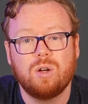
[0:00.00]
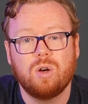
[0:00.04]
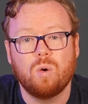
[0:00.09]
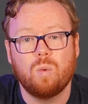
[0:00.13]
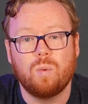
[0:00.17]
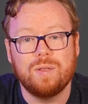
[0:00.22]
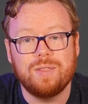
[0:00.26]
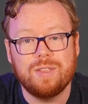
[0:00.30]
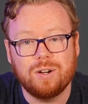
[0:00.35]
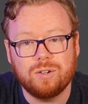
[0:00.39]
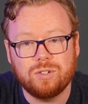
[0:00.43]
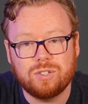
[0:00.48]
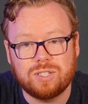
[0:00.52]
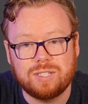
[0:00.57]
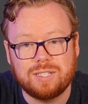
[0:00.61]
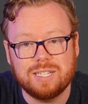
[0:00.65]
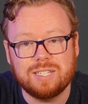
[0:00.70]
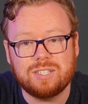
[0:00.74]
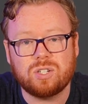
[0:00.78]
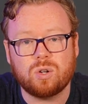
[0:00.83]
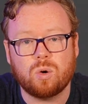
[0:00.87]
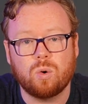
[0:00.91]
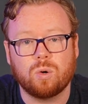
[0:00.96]
When there's
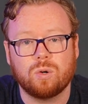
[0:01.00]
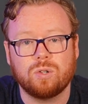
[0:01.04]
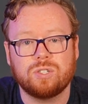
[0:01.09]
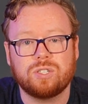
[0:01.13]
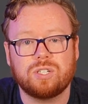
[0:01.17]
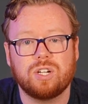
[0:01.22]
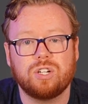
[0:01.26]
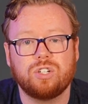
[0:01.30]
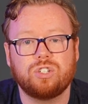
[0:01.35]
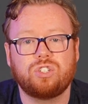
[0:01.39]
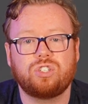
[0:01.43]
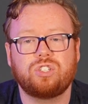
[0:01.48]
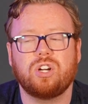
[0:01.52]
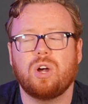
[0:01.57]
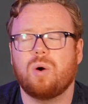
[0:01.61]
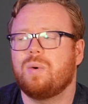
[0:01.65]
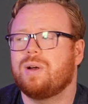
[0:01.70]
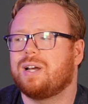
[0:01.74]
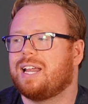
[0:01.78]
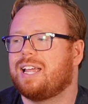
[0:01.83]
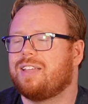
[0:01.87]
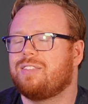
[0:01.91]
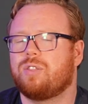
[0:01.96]
discourse,
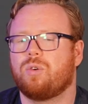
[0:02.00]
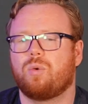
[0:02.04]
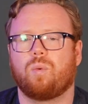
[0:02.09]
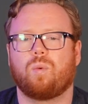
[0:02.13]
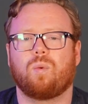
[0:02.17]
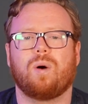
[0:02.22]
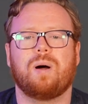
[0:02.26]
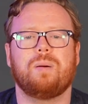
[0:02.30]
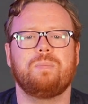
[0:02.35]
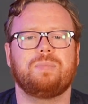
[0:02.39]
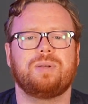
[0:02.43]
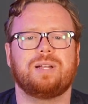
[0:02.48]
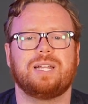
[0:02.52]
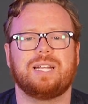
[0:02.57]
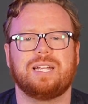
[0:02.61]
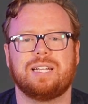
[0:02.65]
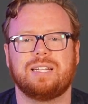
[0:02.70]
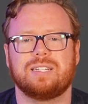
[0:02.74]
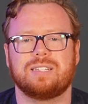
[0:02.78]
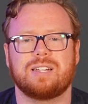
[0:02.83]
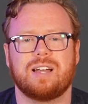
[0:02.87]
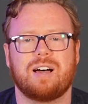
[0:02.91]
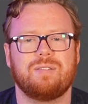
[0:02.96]
show it in the
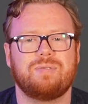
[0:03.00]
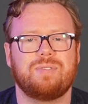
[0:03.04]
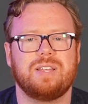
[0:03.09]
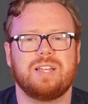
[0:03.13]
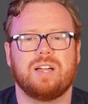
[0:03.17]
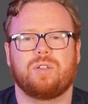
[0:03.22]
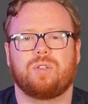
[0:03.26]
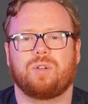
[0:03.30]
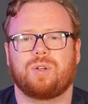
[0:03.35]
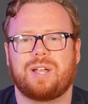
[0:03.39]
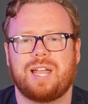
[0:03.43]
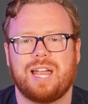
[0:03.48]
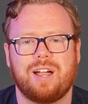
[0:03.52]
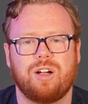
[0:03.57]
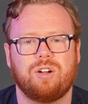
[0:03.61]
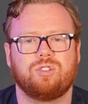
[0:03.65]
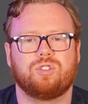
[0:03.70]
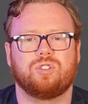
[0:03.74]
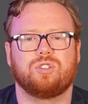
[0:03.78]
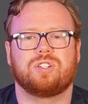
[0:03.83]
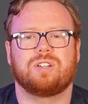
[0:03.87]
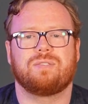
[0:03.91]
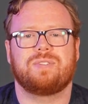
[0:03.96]
rumblings of the other
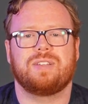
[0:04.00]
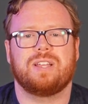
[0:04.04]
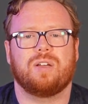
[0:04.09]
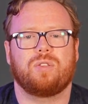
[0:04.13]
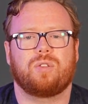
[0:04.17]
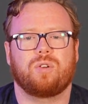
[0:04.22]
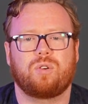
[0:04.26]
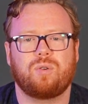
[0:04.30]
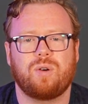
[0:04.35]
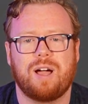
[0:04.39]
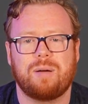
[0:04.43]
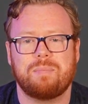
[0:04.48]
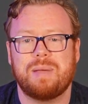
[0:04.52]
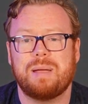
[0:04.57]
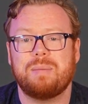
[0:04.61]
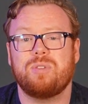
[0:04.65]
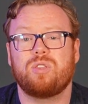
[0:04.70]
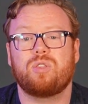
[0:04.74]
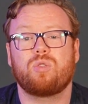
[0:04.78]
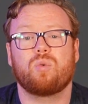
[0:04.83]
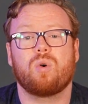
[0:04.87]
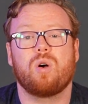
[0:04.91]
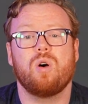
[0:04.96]
characters, of the other crowd.
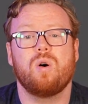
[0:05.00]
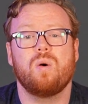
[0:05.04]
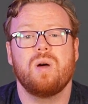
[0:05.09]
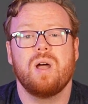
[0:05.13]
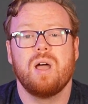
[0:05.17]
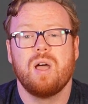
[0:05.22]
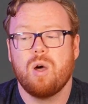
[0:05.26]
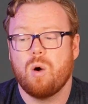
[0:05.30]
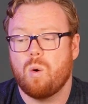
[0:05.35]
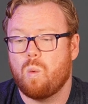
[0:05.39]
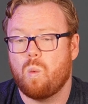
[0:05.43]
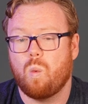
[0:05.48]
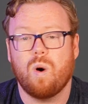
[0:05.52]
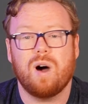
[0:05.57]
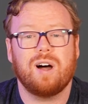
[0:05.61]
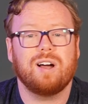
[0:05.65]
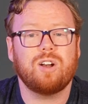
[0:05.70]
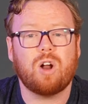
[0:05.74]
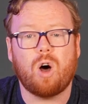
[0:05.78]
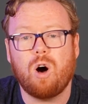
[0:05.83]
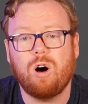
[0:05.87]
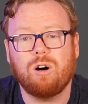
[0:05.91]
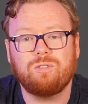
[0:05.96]
Maybe throw
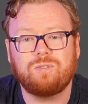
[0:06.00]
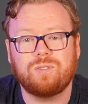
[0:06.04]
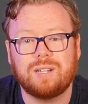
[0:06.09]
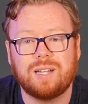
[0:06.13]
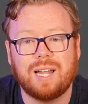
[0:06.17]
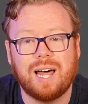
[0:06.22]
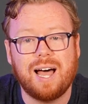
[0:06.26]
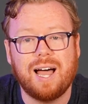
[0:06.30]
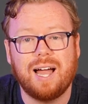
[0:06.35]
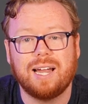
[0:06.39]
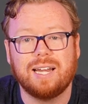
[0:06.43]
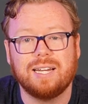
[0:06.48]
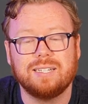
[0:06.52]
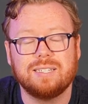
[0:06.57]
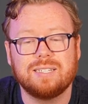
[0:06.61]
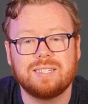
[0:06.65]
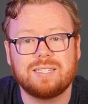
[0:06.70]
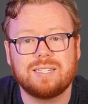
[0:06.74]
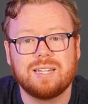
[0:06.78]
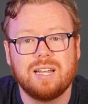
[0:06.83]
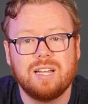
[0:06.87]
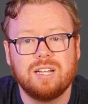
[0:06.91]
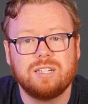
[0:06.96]
one-off
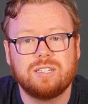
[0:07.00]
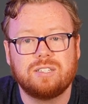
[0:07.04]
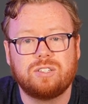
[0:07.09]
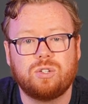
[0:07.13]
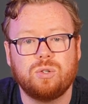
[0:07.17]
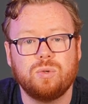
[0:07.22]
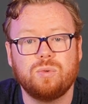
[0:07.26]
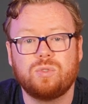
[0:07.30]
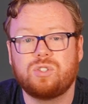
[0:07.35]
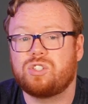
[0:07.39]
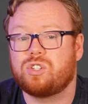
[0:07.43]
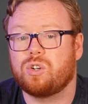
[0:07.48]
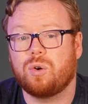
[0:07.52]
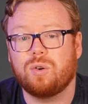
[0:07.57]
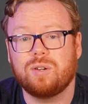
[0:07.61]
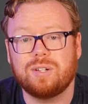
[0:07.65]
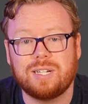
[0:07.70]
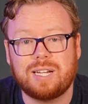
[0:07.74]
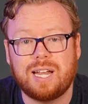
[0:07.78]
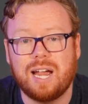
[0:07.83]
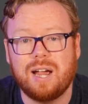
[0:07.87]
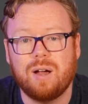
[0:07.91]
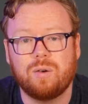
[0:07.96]
lines to
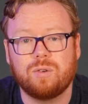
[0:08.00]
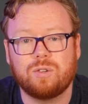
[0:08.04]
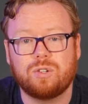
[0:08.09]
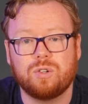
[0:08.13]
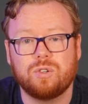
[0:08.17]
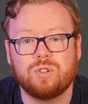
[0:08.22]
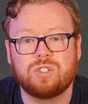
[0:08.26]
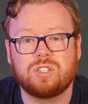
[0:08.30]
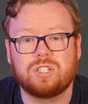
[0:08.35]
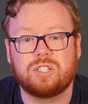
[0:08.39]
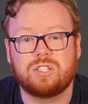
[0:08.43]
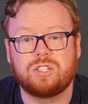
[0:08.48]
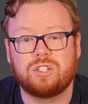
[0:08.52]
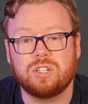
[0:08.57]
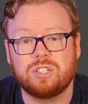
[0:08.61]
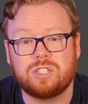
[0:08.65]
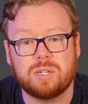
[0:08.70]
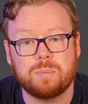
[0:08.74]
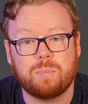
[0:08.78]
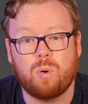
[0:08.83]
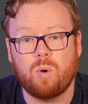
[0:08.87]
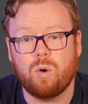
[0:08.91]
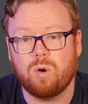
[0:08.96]
certain characters to
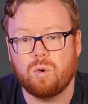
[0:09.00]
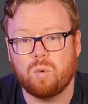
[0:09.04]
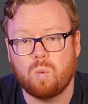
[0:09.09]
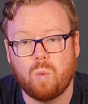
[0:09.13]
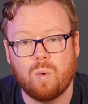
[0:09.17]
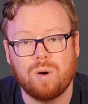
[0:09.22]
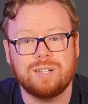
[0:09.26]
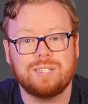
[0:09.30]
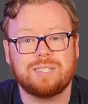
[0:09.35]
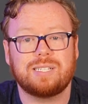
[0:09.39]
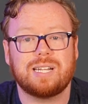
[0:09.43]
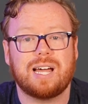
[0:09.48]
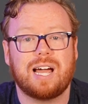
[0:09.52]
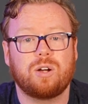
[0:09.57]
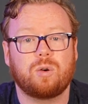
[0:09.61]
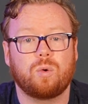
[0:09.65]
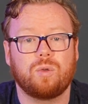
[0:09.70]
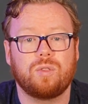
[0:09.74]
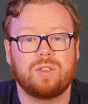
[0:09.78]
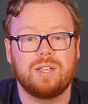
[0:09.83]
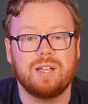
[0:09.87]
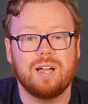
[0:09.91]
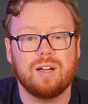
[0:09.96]
support one side
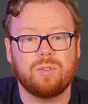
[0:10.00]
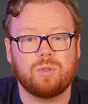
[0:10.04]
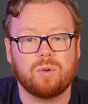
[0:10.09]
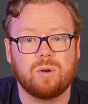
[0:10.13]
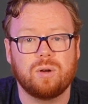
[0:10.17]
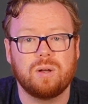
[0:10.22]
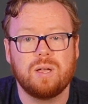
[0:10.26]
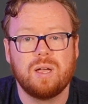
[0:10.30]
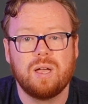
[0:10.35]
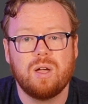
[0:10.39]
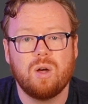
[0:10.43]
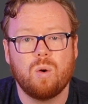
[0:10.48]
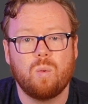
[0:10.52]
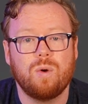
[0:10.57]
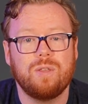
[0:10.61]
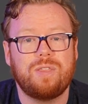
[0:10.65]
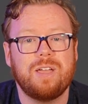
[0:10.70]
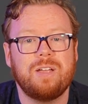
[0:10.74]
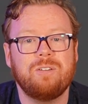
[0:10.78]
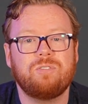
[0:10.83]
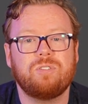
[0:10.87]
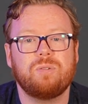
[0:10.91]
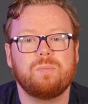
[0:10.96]
or the other
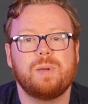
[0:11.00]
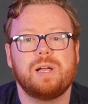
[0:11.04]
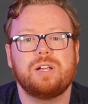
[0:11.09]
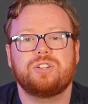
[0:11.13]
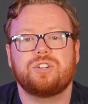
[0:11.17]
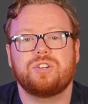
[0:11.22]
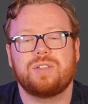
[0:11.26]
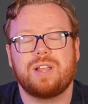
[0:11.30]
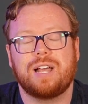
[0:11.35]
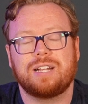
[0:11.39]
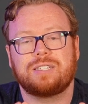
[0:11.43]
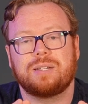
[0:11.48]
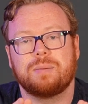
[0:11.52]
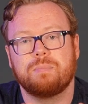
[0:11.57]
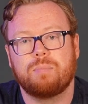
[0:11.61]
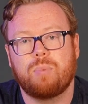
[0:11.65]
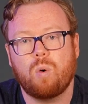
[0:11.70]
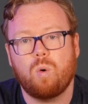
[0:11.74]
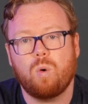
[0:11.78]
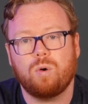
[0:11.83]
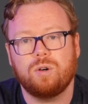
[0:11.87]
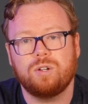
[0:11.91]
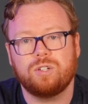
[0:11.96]
with information that's
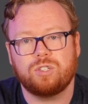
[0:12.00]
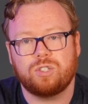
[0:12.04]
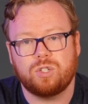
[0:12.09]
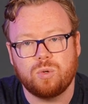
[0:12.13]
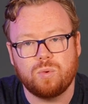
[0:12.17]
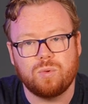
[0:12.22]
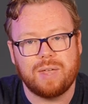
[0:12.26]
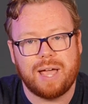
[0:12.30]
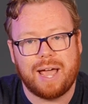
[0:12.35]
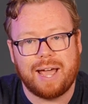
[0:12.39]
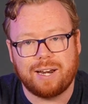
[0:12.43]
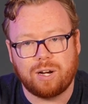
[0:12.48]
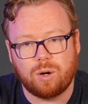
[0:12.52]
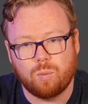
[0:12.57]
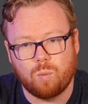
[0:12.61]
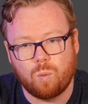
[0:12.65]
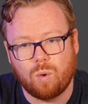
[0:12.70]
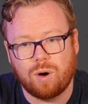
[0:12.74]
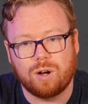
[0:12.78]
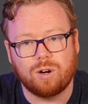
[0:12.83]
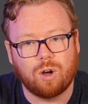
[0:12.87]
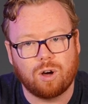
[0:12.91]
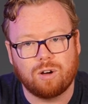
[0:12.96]
important to that
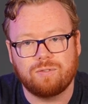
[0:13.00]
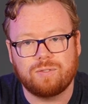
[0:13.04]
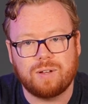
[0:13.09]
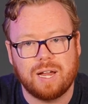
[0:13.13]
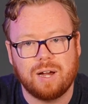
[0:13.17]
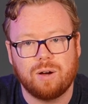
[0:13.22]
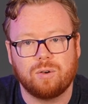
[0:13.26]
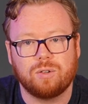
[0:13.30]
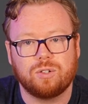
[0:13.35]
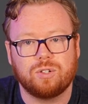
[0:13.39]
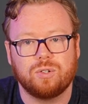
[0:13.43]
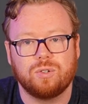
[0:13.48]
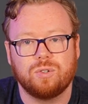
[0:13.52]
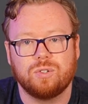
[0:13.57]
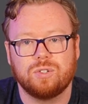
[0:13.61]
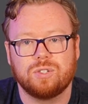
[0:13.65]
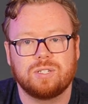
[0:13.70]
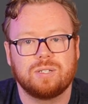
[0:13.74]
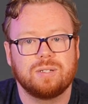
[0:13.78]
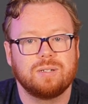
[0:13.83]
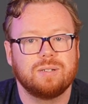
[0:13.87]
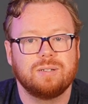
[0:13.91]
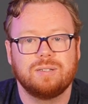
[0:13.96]
one-off
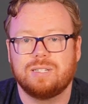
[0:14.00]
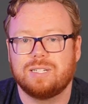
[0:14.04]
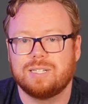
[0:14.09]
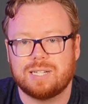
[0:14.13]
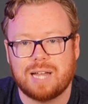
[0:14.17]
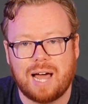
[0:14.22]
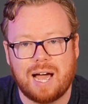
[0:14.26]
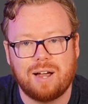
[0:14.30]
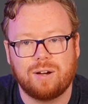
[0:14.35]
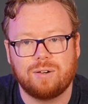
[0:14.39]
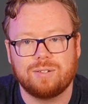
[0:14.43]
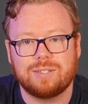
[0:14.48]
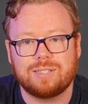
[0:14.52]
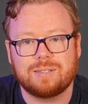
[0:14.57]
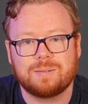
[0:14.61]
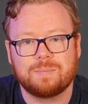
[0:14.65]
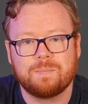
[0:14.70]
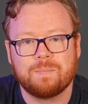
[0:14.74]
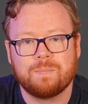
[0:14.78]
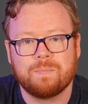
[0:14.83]
character's desires.